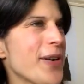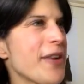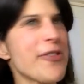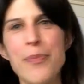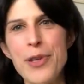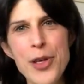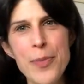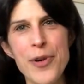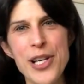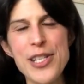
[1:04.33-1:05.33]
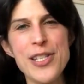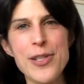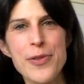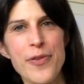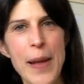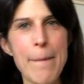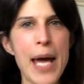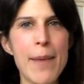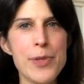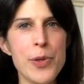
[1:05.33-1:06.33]
on it from humorous to sort of like
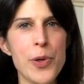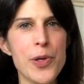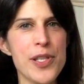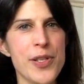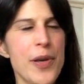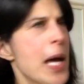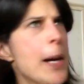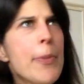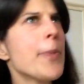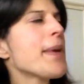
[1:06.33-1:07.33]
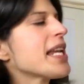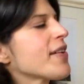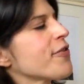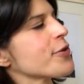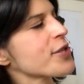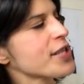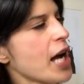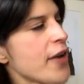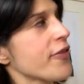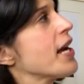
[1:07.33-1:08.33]
pep talks to more meaningful
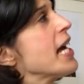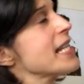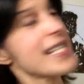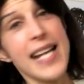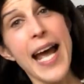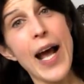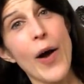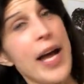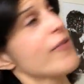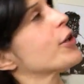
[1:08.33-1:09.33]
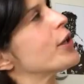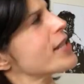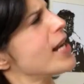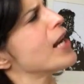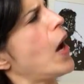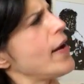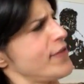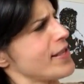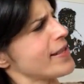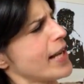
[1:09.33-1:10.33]
stuff. Today I have got
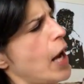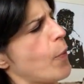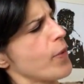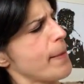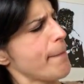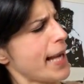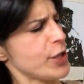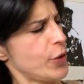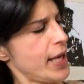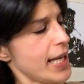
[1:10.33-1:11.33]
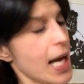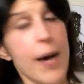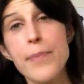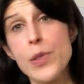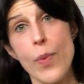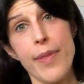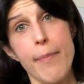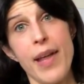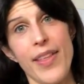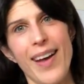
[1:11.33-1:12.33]
life doesn't come with a manual, it comes with a
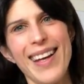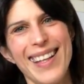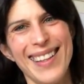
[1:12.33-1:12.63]
mother.